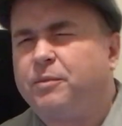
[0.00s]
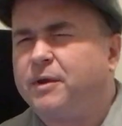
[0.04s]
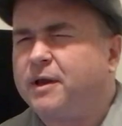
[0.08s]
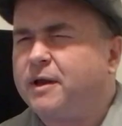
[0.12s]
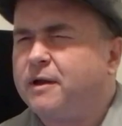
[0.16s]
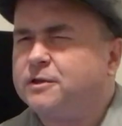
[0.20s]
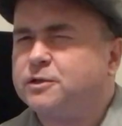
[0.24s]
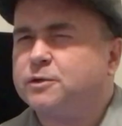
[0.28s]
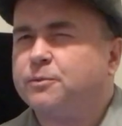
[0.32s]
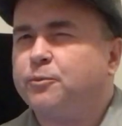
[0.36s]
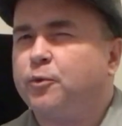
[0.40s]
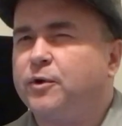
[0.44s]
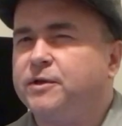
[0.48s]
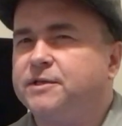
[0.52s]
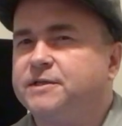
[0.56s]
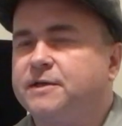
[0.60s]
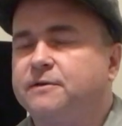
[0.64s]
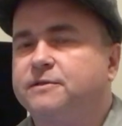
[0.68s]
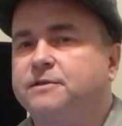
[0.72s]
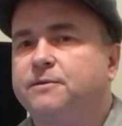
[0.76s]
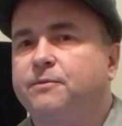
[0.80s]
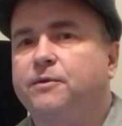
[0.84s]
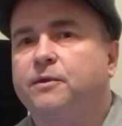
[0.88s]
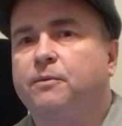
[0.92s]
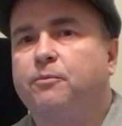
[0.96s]
But he also points
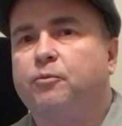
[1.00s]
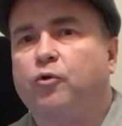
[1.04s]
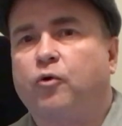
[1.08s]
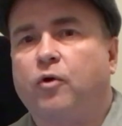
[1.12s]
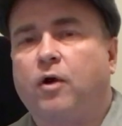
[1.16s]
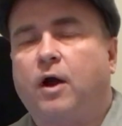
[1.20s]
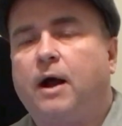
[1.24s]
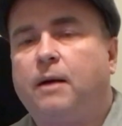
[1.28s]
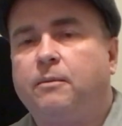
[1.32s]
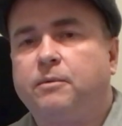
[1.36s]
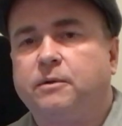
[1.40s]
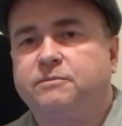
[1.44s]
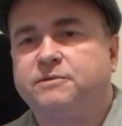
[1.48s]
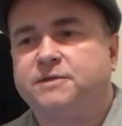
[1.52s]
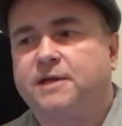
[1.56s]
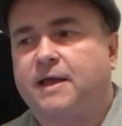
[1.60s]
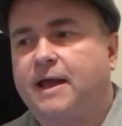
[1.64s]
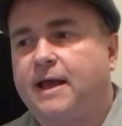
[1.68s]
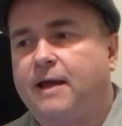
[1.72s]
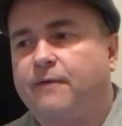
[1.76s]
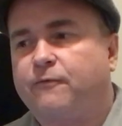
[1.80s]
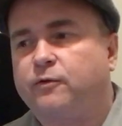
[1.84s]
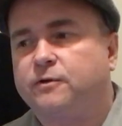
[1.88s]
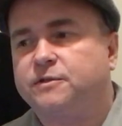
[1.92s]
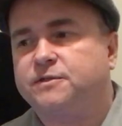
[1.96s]
out some of the problems they
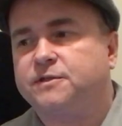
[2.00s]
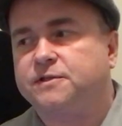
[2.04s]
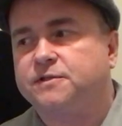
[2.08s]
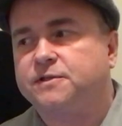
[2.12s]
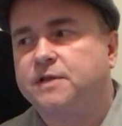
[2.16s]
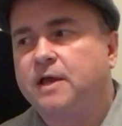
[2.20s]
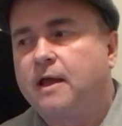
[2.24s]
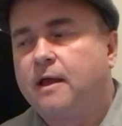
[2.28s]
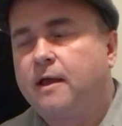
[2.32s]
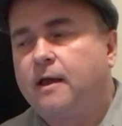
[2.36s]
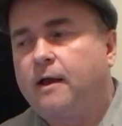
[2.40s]
had. For instance,